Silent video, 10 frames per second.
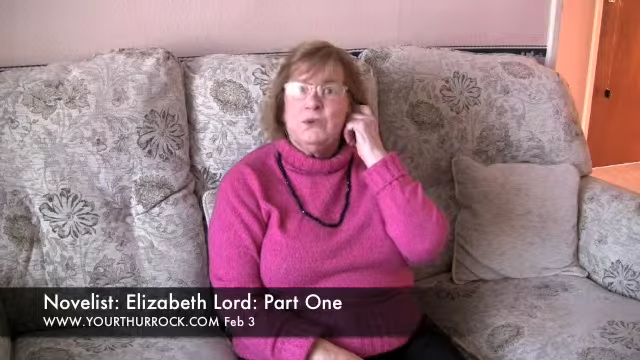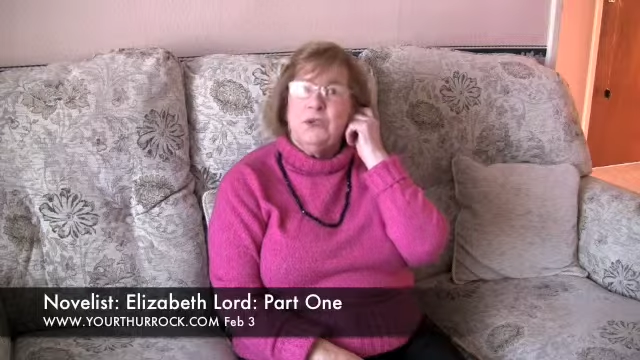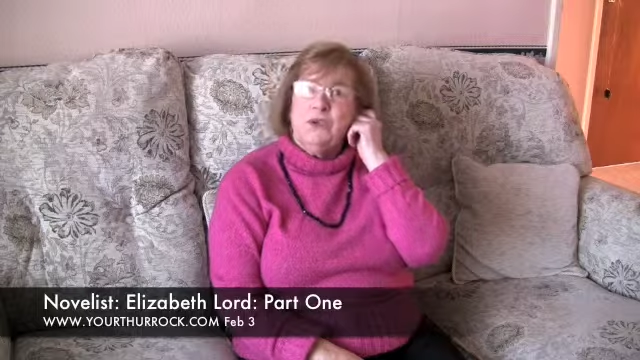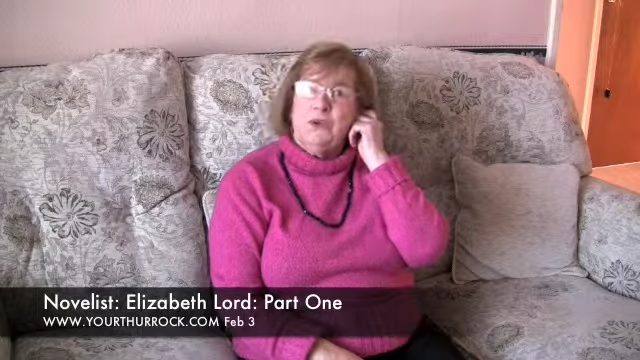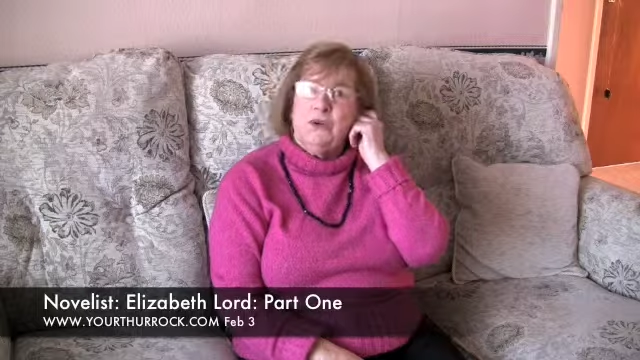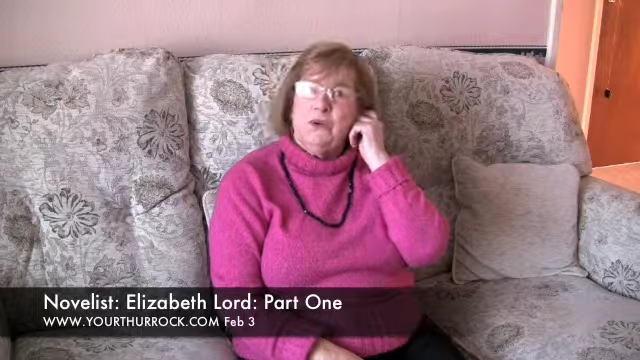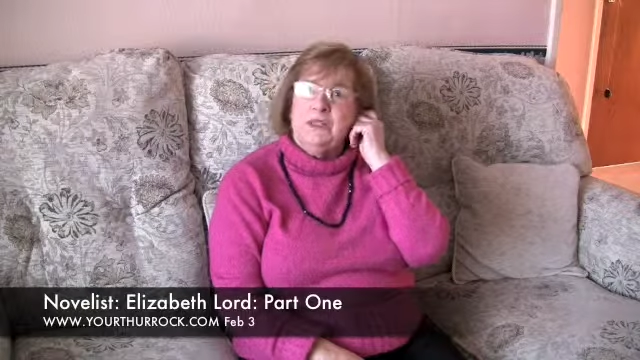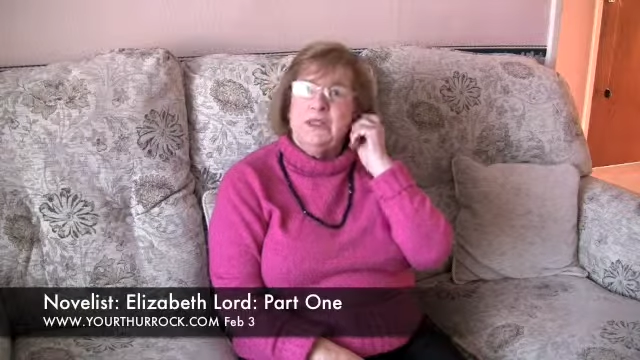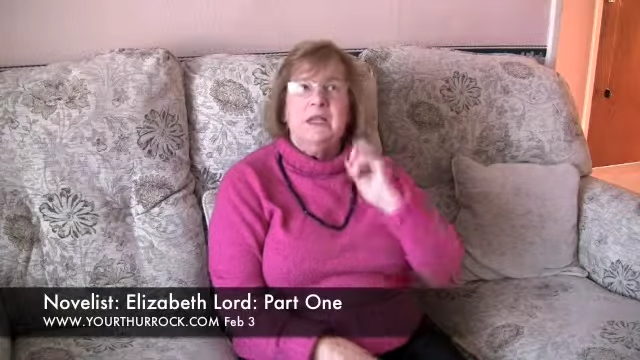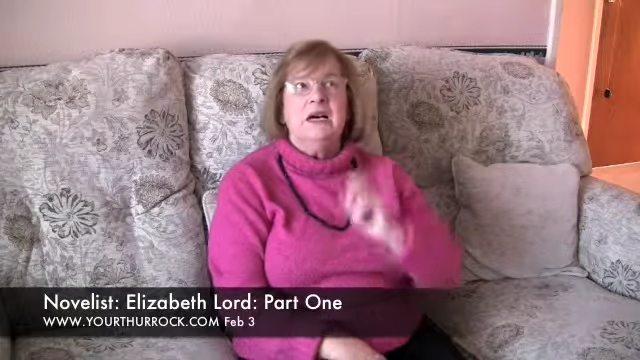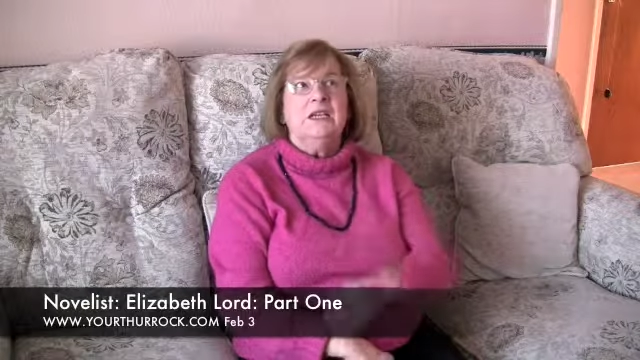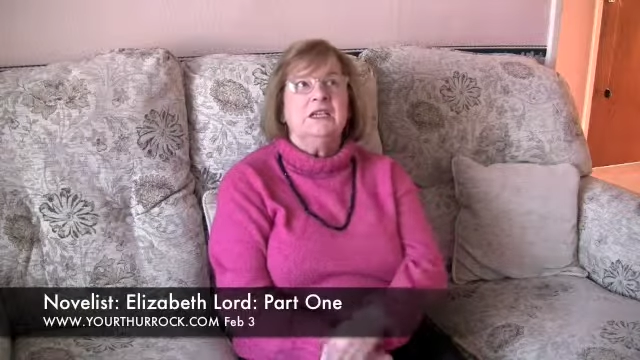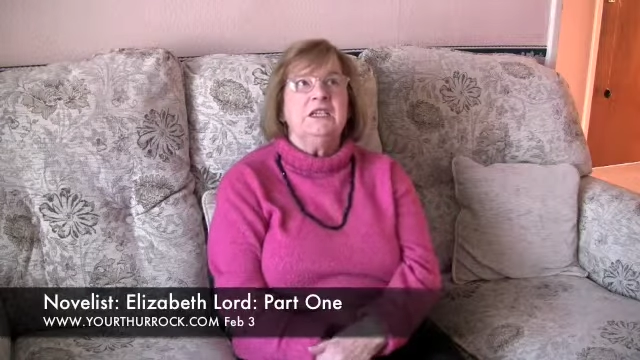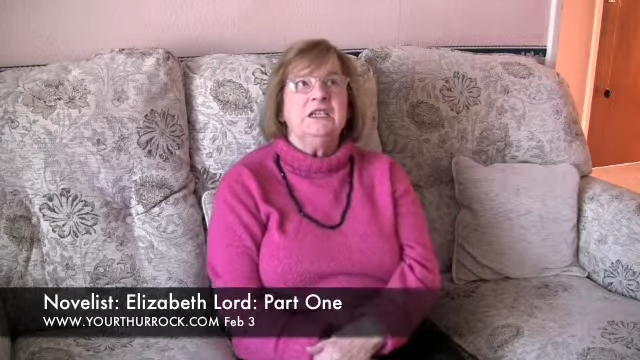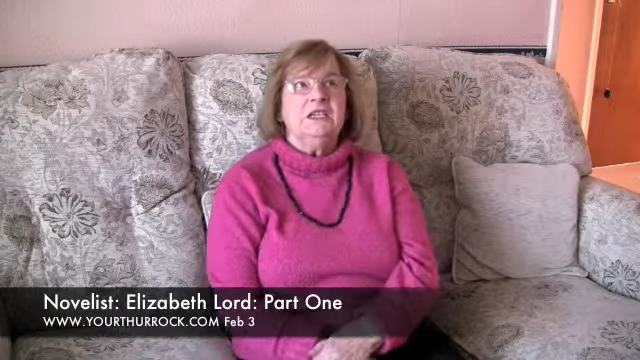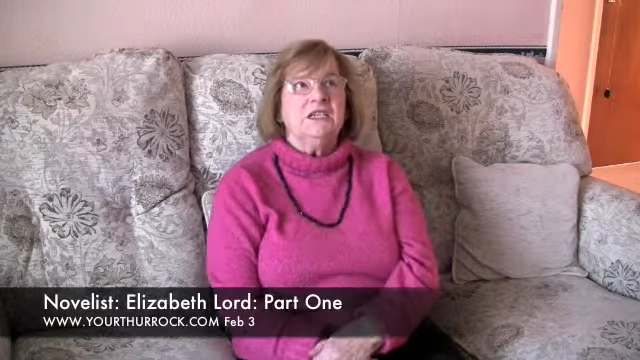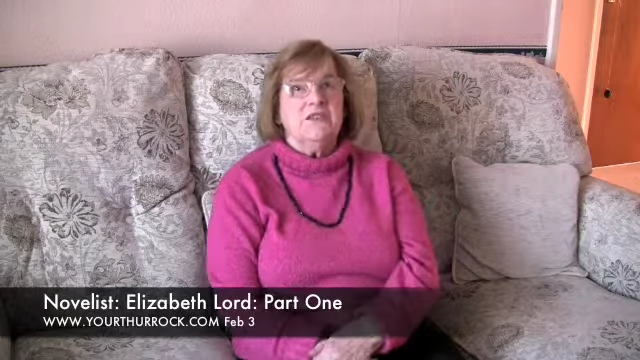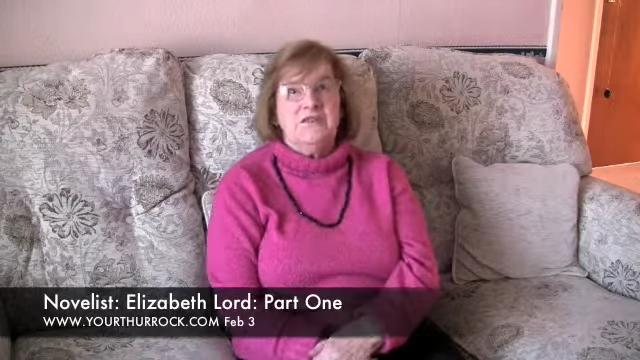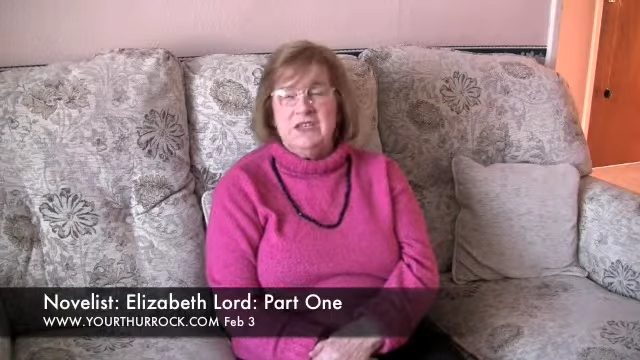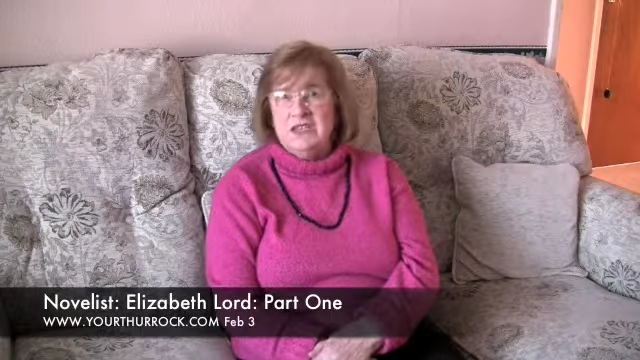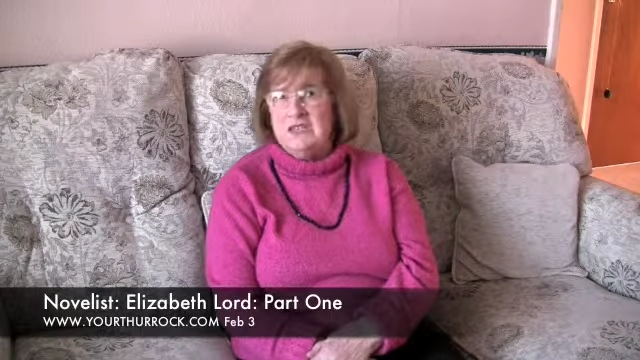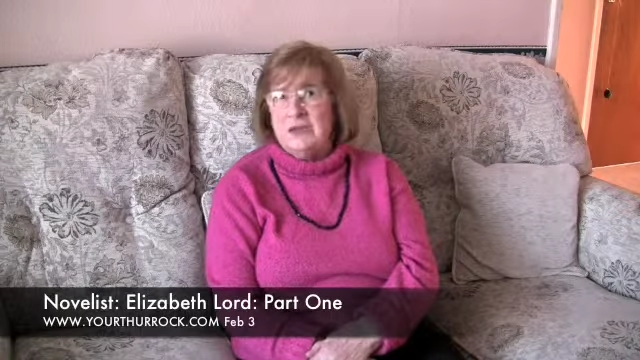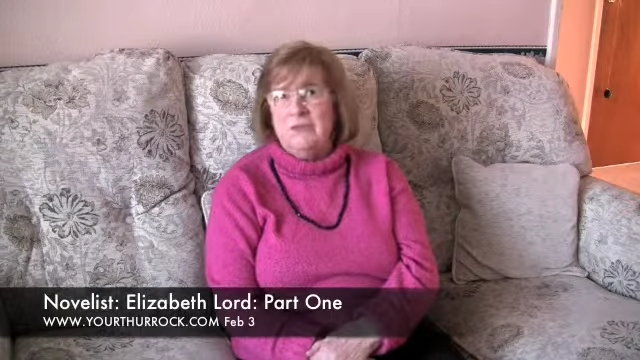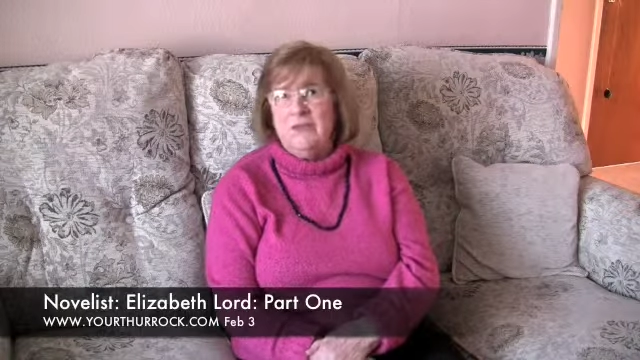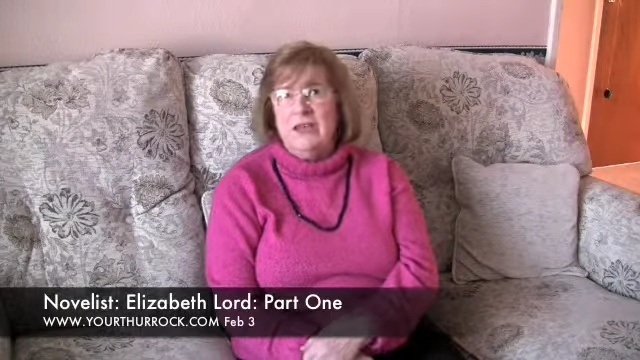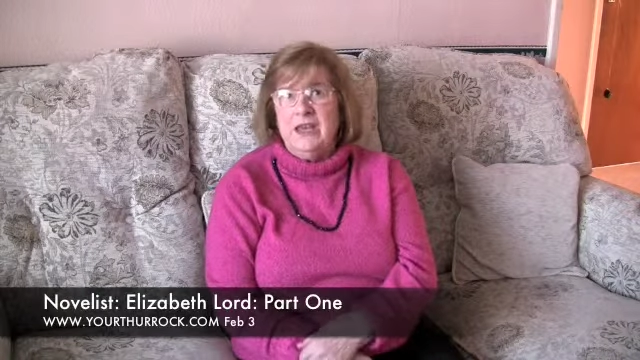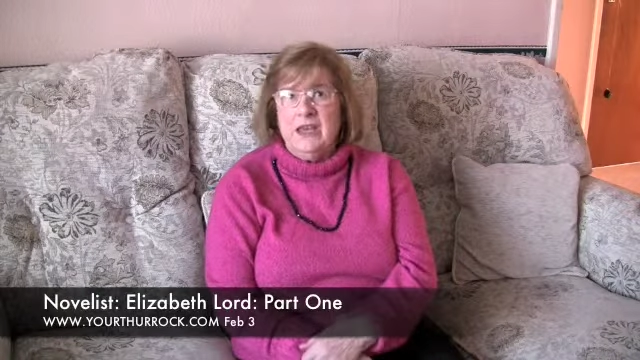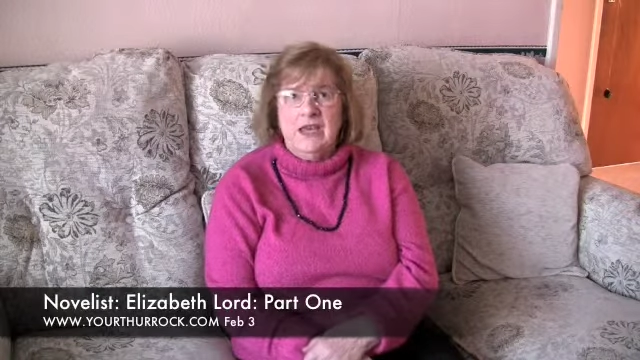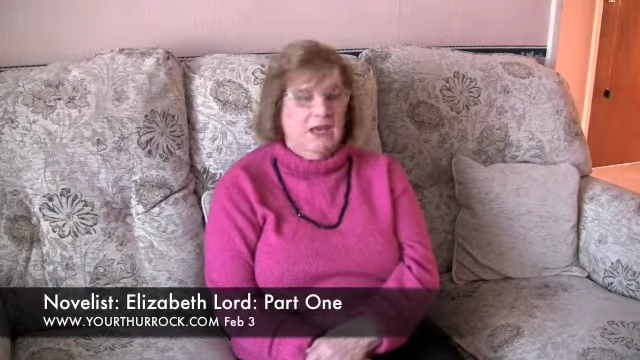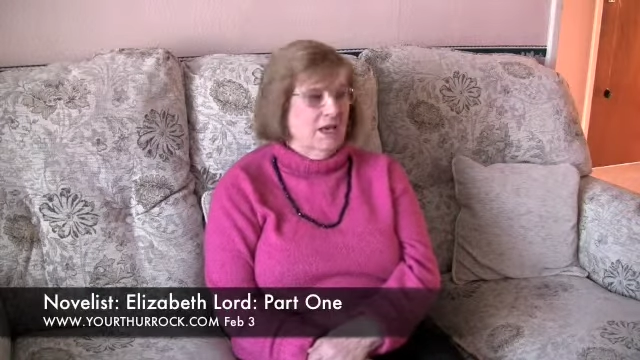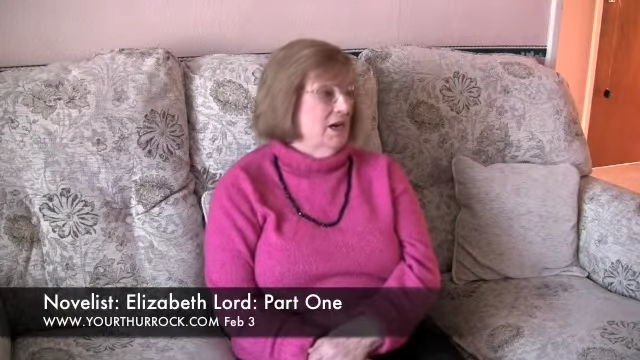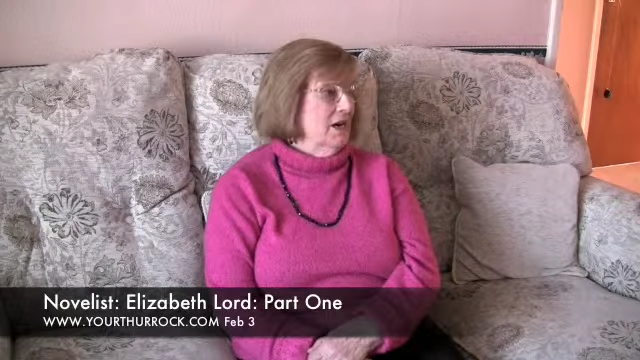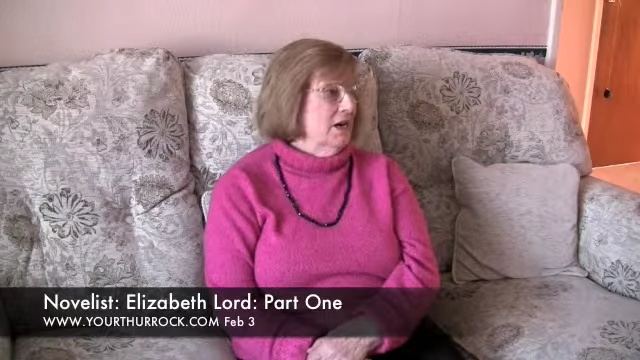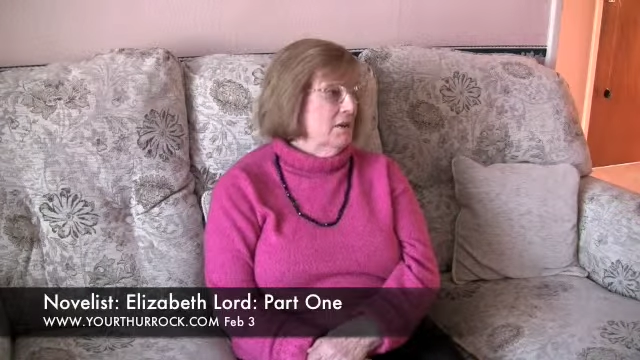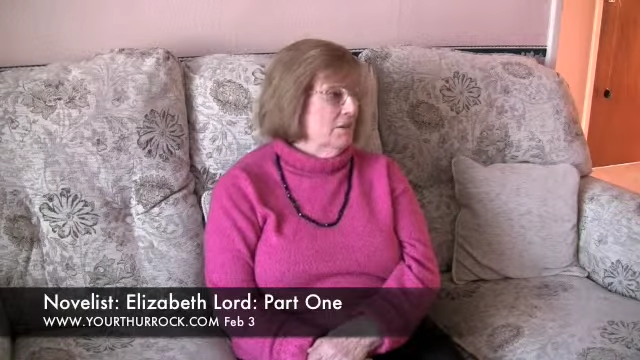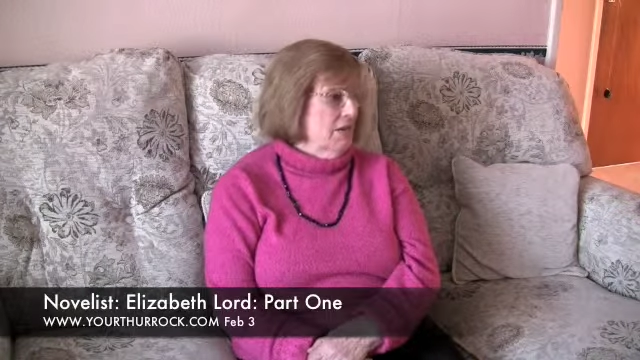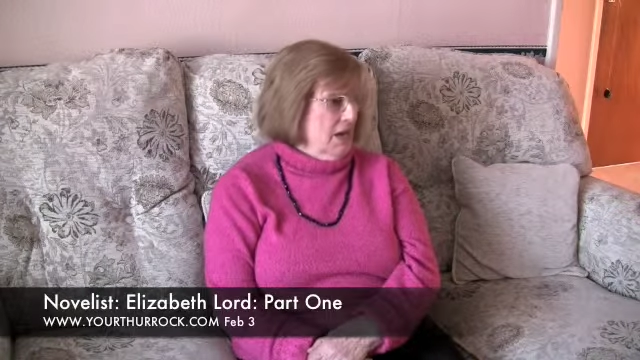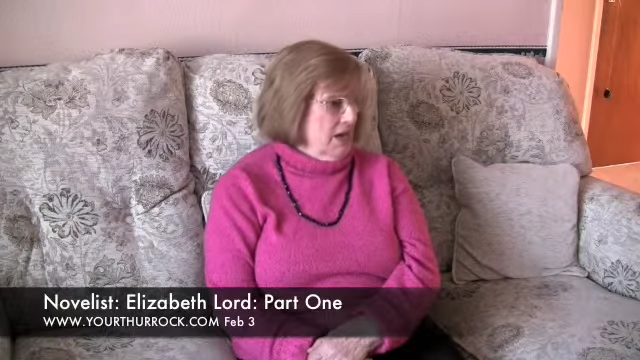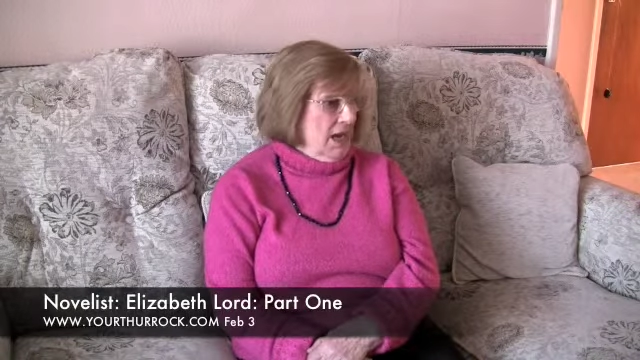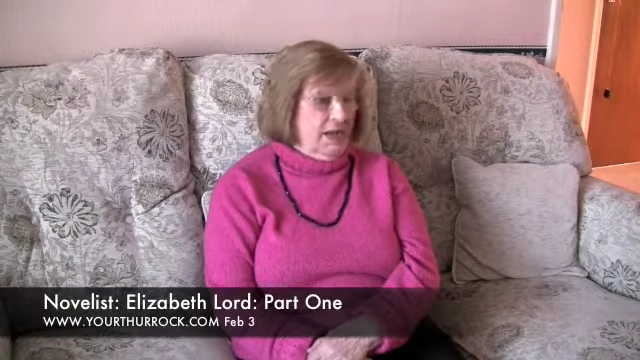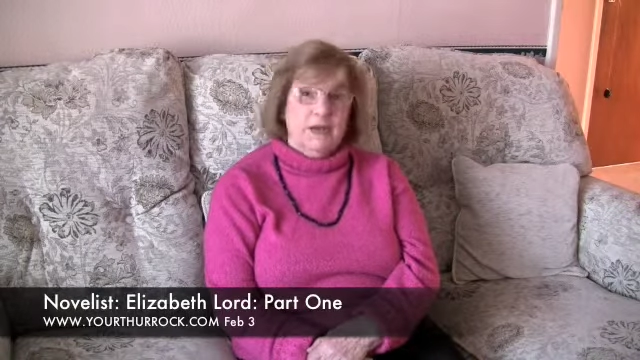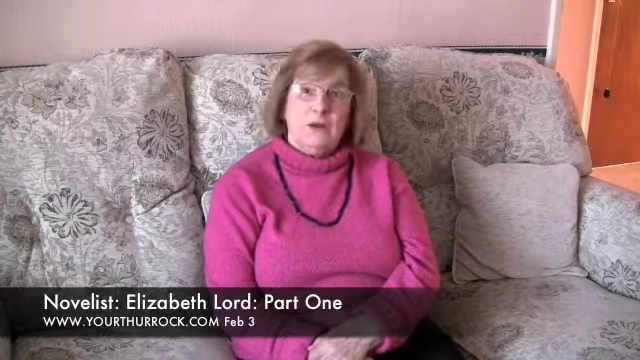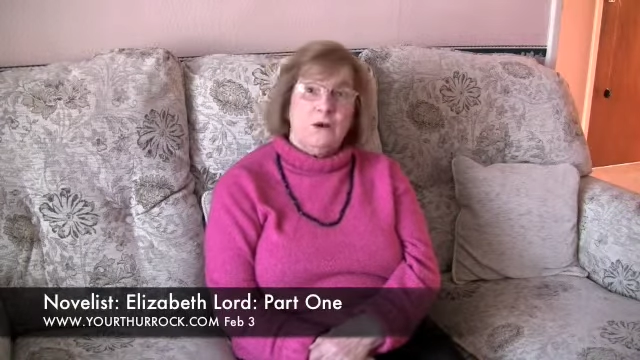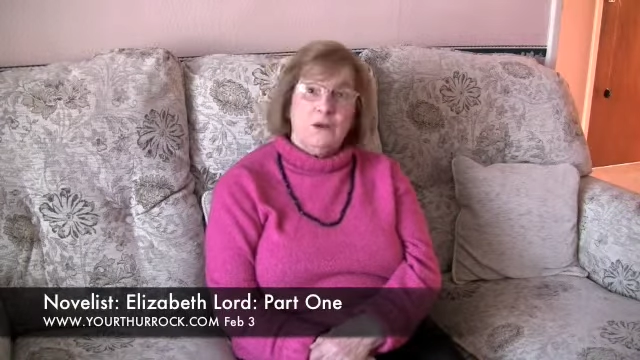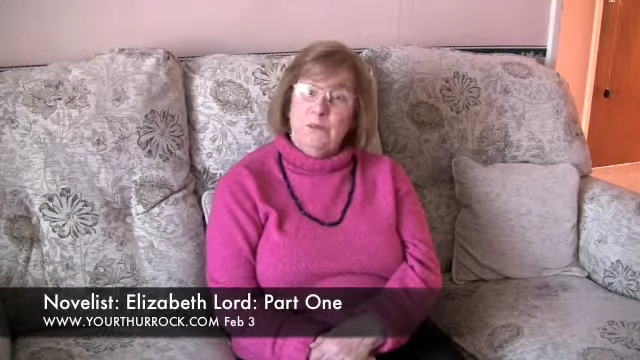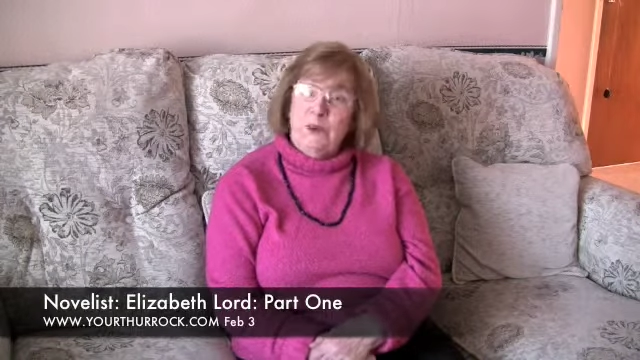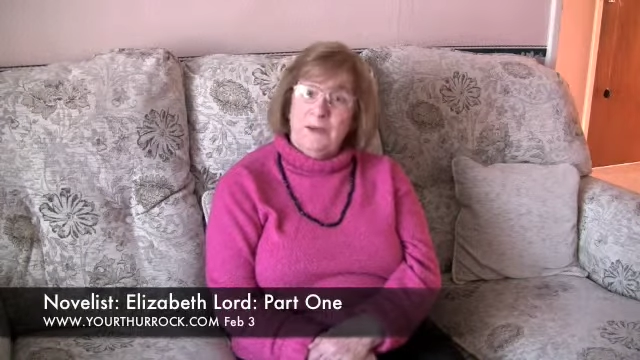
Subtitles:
short stories in 1970 something, and I got them